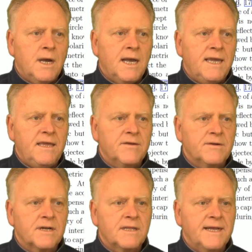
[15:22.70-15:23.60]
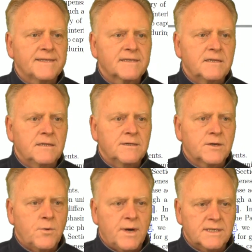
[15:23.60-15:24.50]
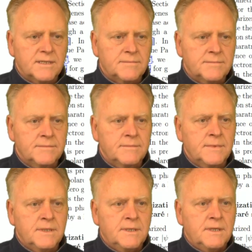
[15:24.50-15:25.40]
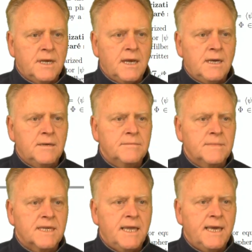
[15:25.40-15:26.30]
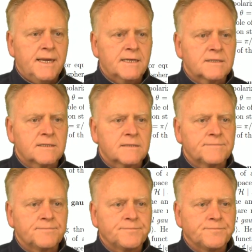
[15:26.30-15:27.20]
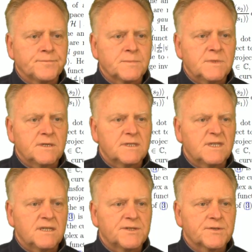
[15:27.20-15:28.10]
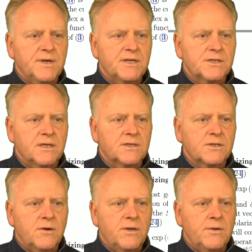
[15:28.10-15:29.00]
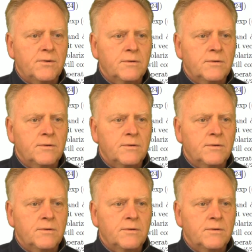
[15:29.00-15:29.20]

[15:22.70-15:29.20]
either in classical or in quantum mechanics. There's an illustration I'll show you.